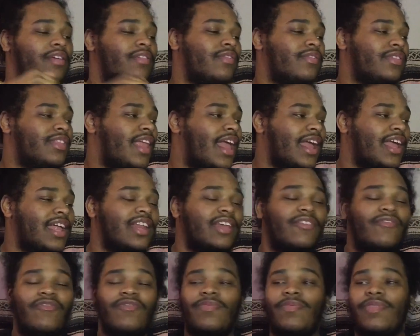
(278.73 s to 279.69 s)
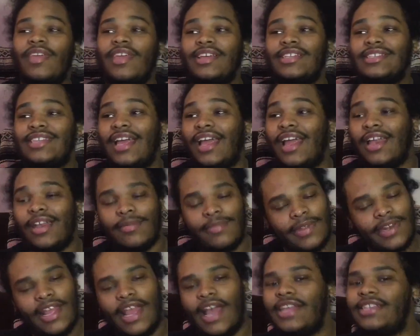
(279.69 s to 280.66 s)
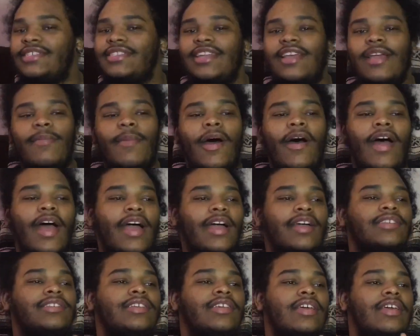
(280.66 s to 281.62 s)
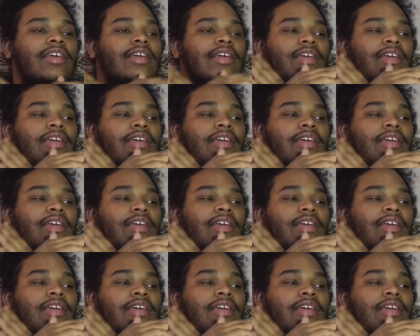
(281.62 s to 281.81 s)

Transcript: of negative things that anybody has to say about X.